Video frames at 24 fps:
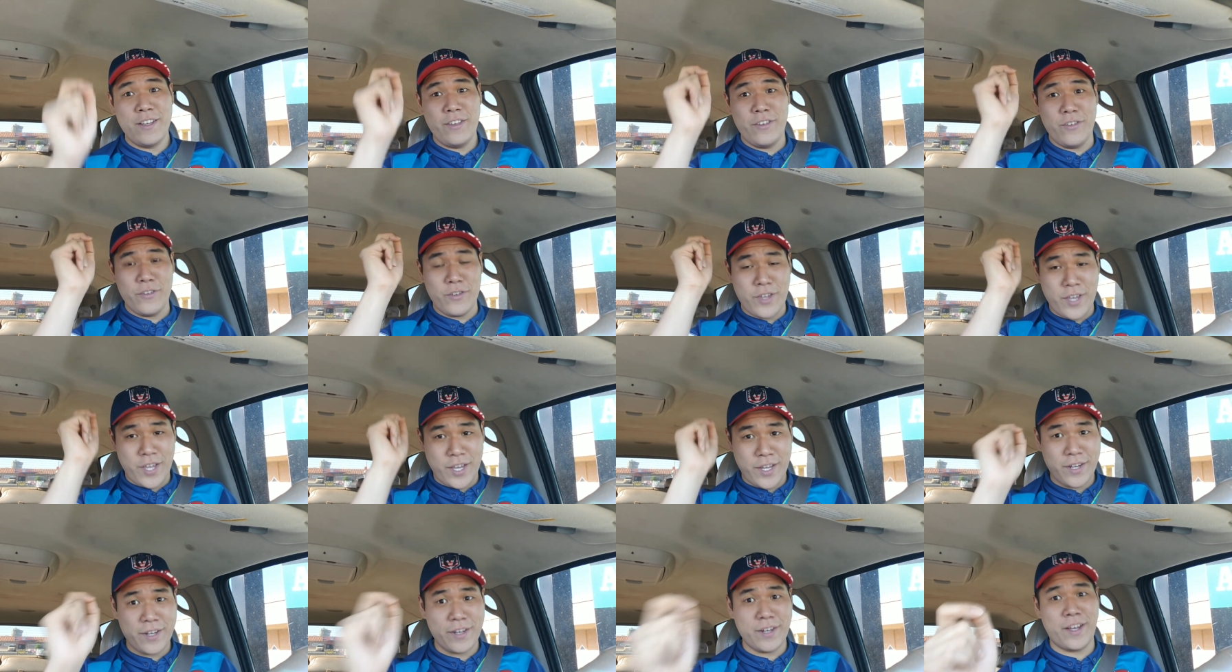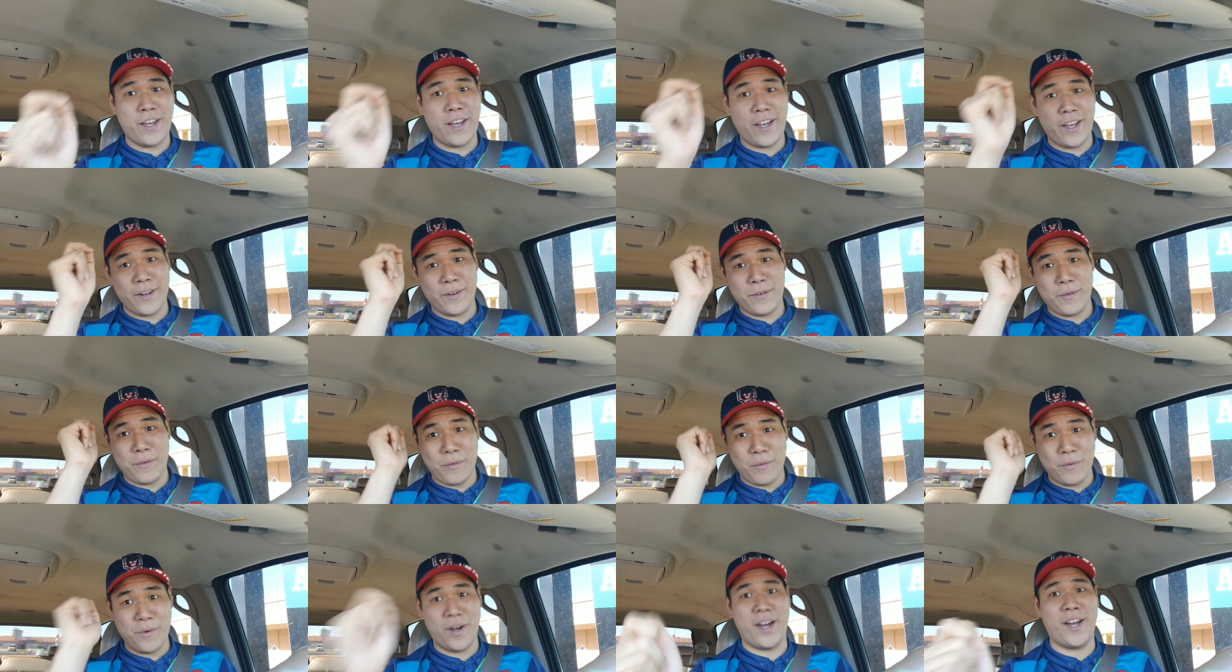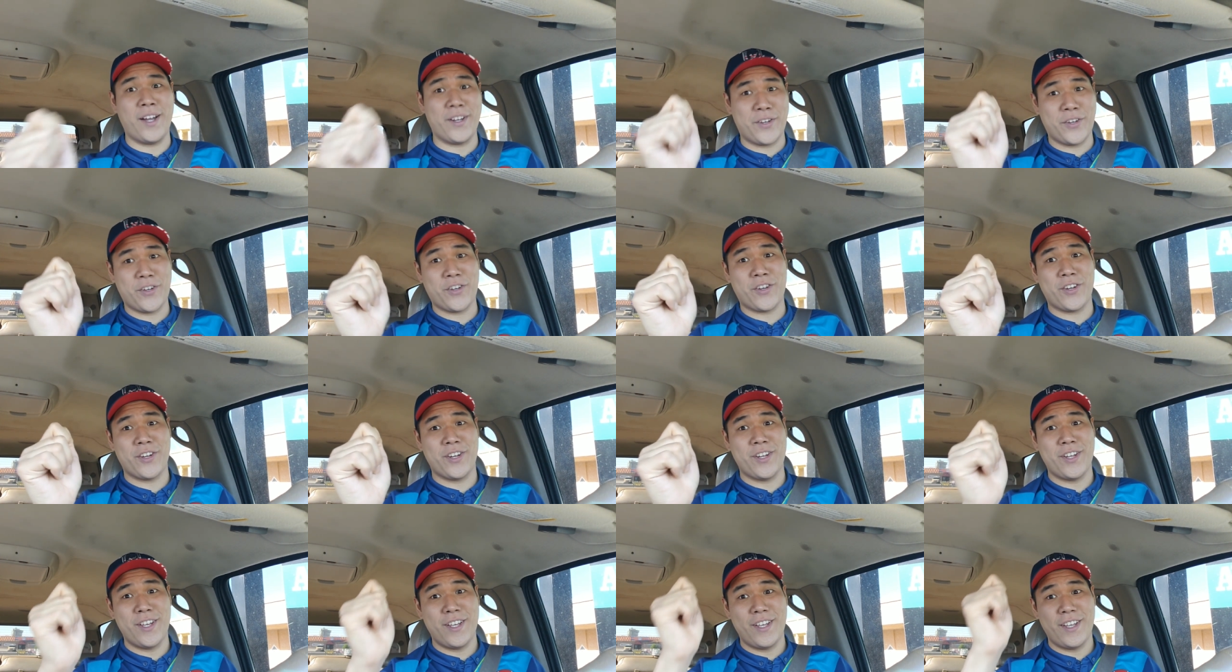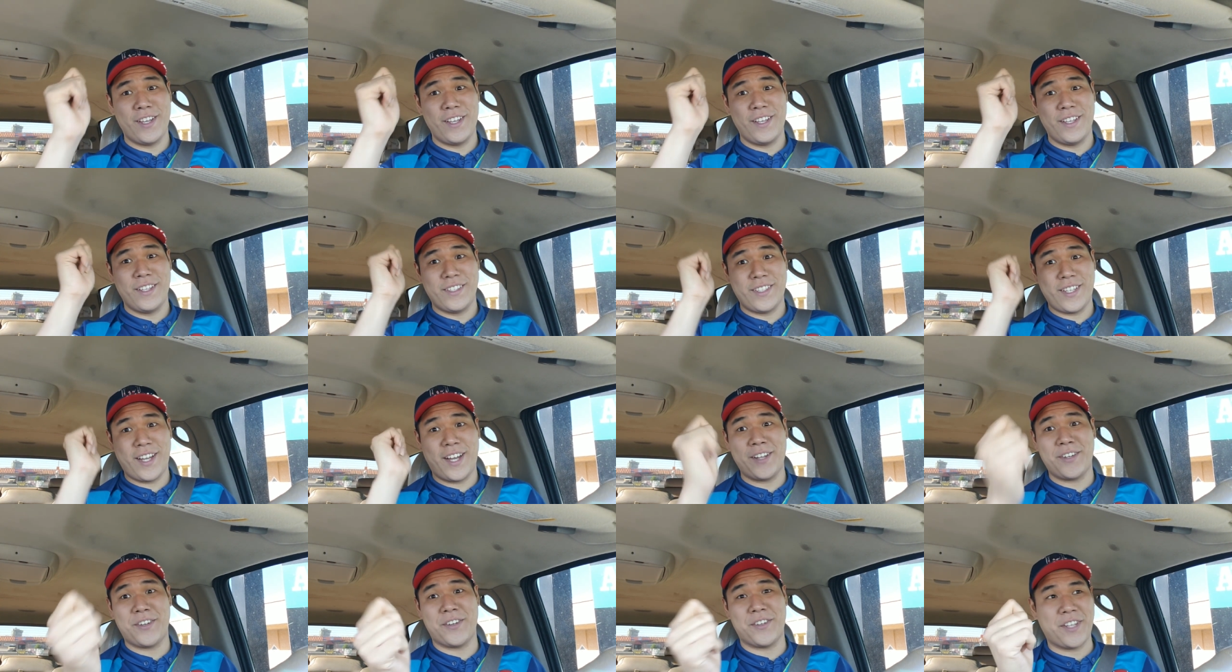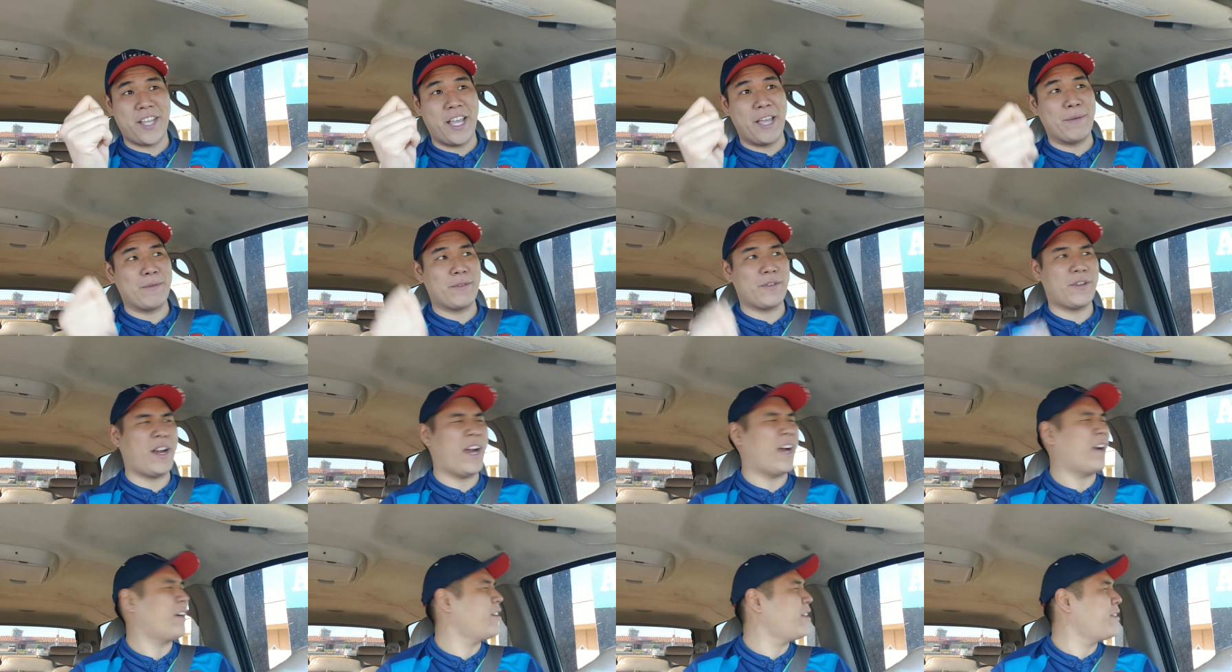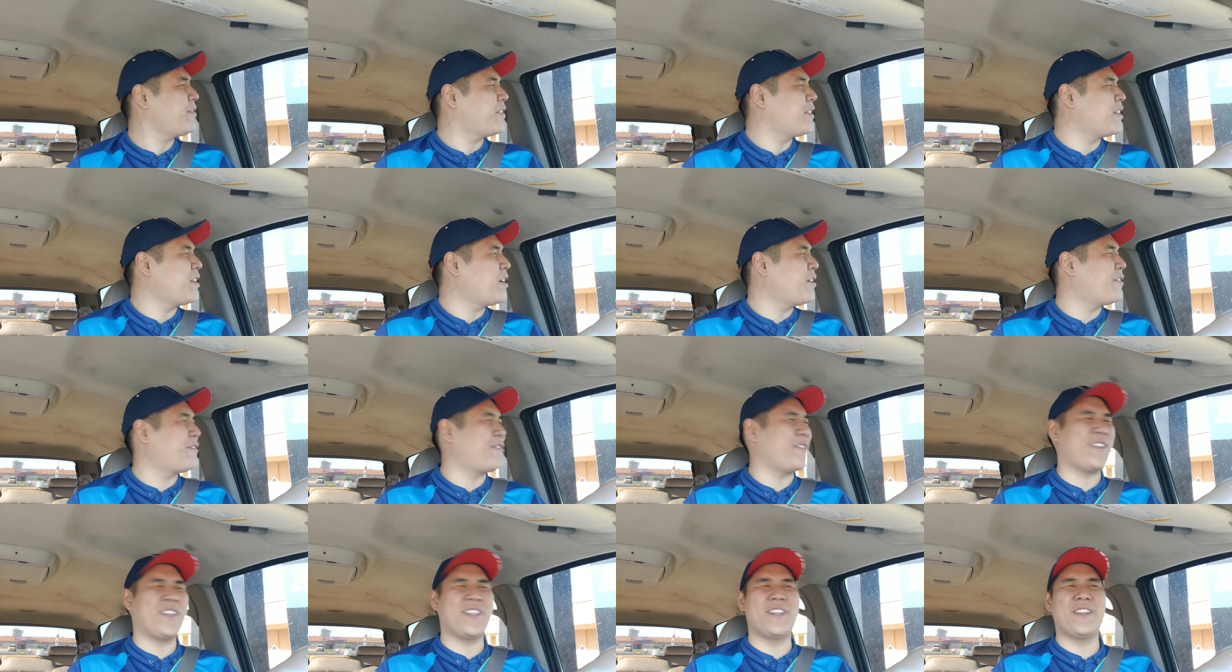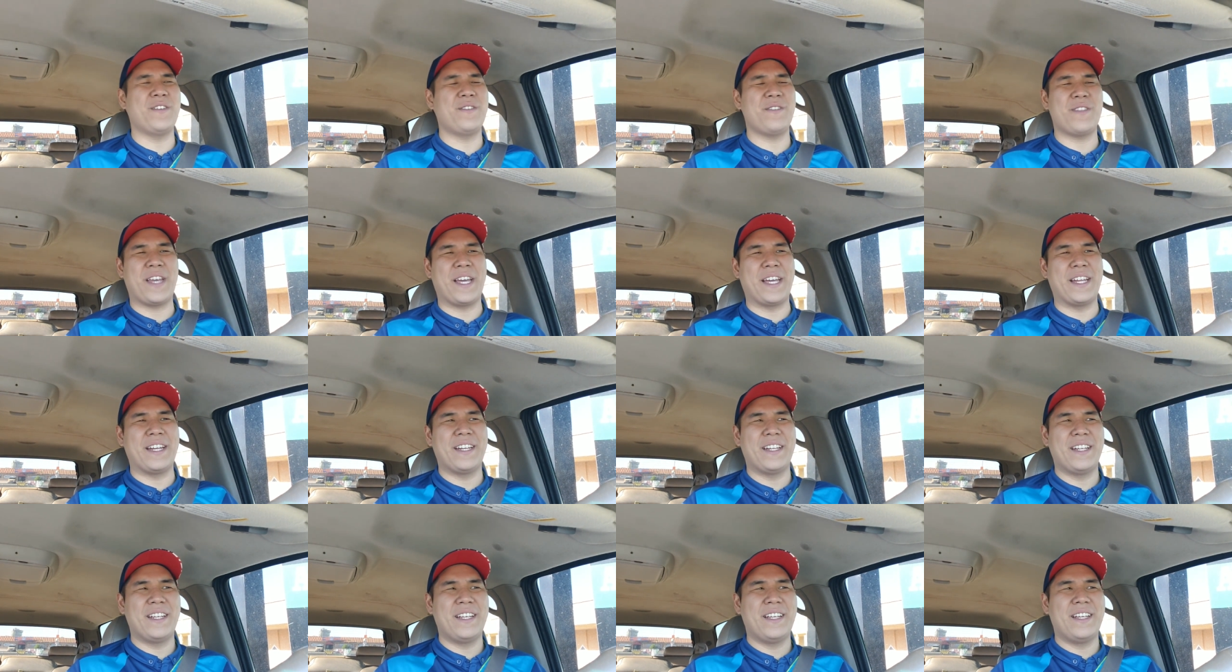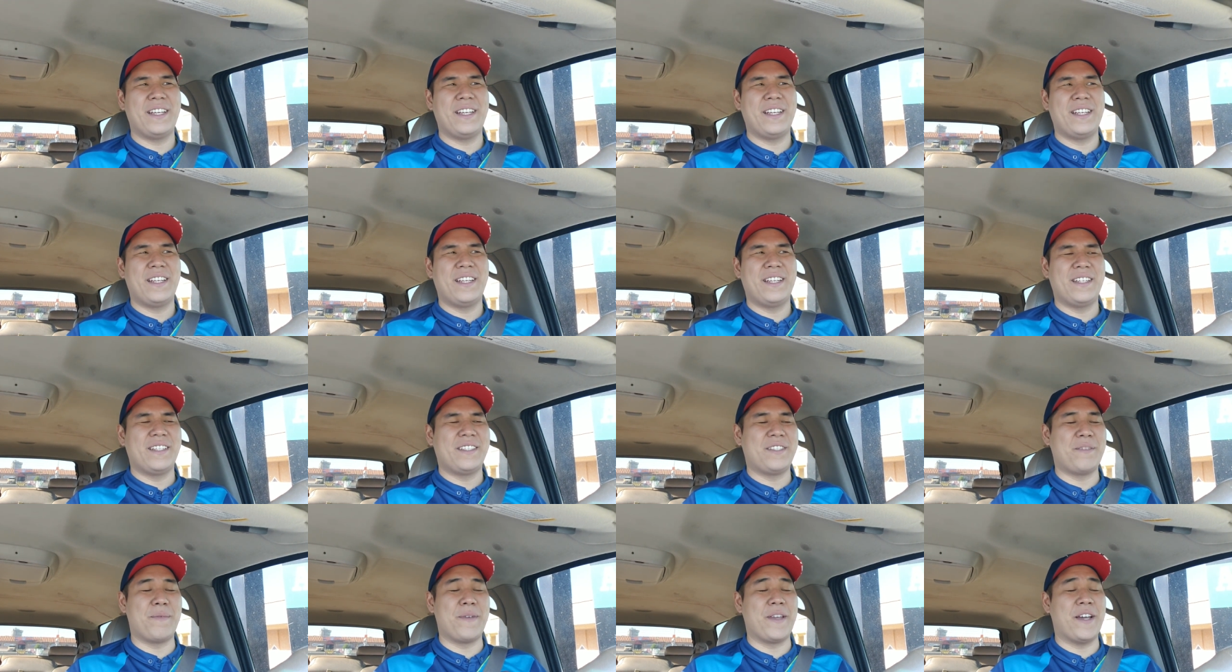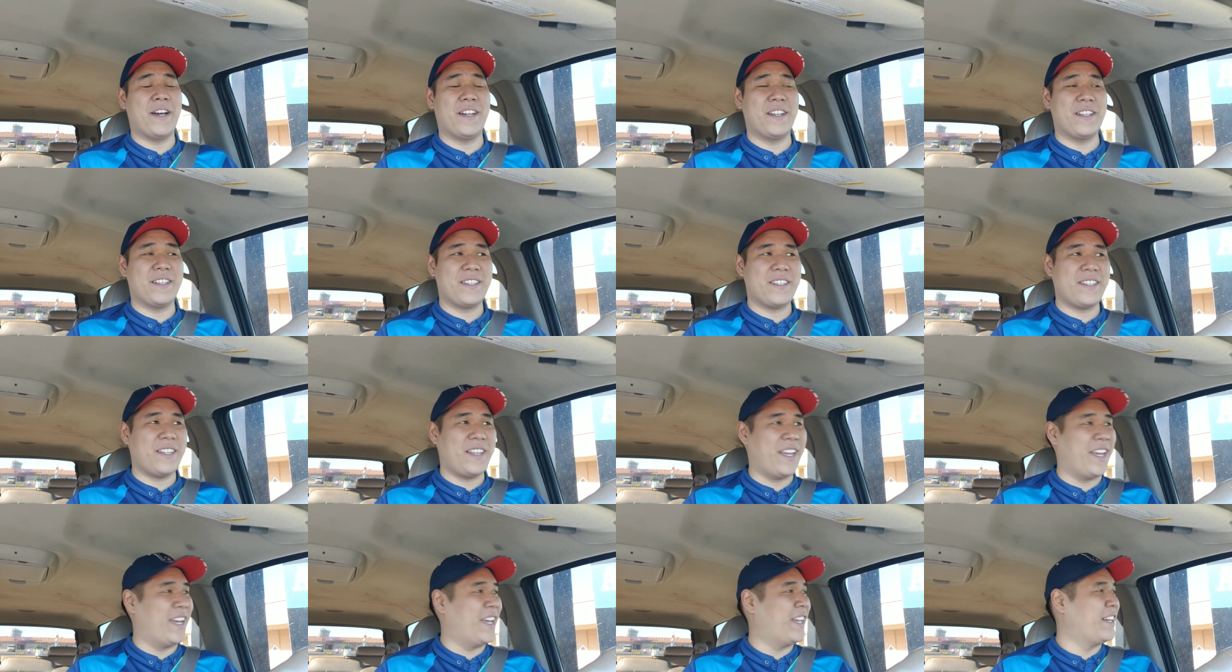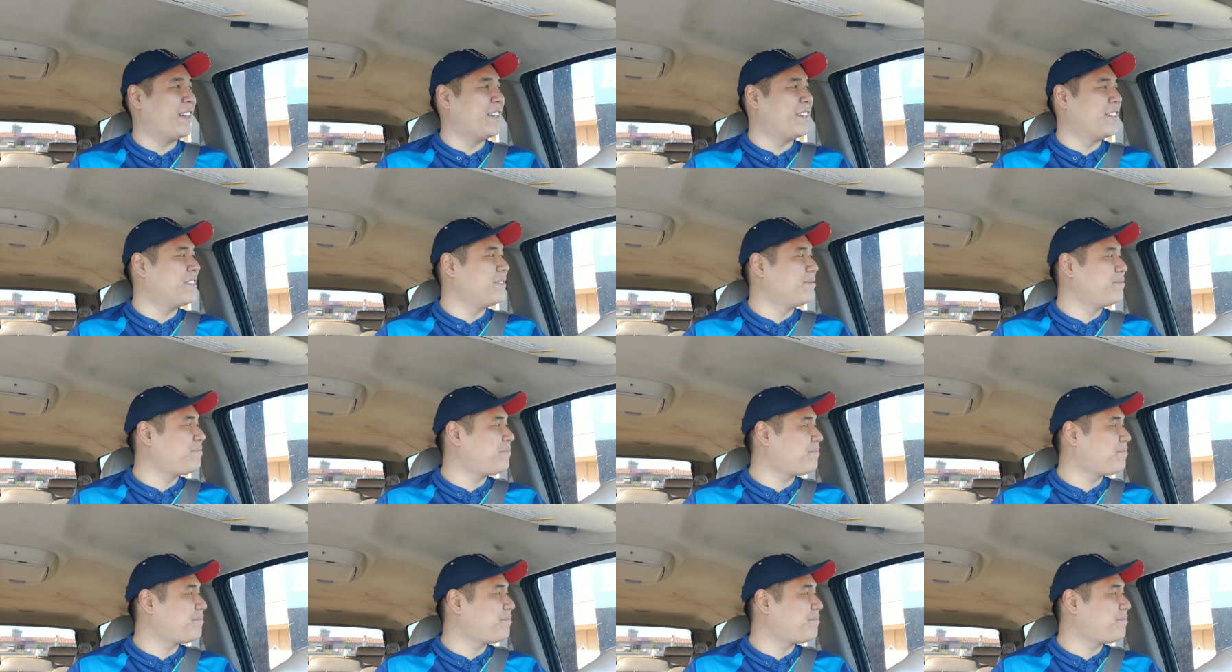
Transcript: you cannot watch Dodgers games, or I don't even know if you can do that, to be honest. And